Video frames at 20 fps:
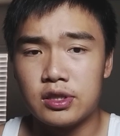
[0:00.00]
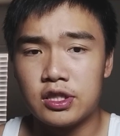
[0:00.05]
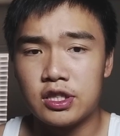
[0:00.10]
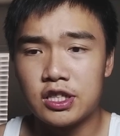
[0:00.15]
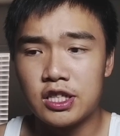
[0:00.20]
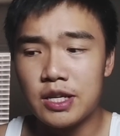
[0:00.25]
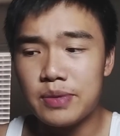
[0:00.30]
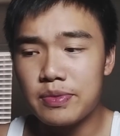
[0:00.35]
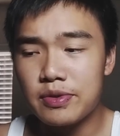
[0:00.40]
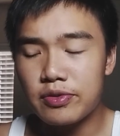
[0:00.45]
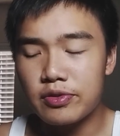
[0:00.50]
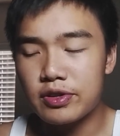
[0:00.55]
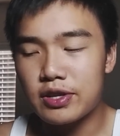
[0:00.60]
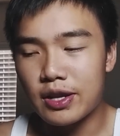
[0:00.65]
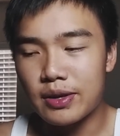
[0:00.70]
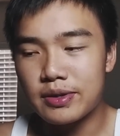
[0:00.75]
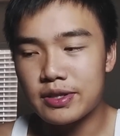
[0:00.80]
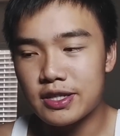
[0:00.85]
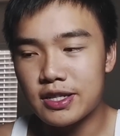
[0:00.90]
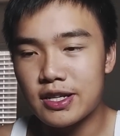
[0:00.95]
Semen
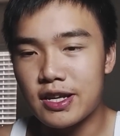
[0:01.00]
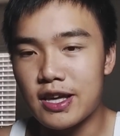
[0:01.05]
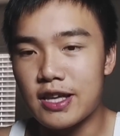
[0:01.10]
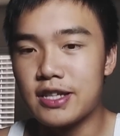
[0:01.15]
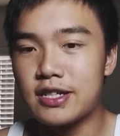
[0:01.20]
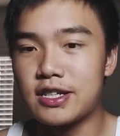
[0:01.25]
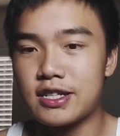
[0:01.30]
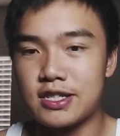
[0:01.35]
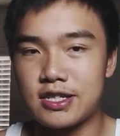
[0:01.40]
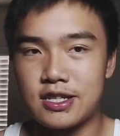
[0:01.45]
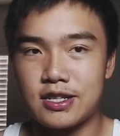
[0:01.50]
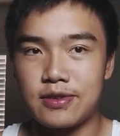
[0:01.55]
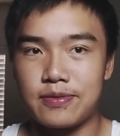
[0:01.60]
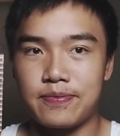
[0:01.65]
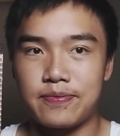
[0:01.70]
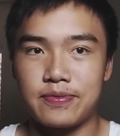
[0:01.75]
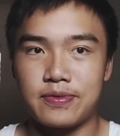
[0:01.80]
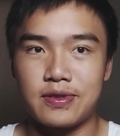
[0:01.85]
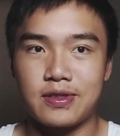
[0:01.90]
retention is just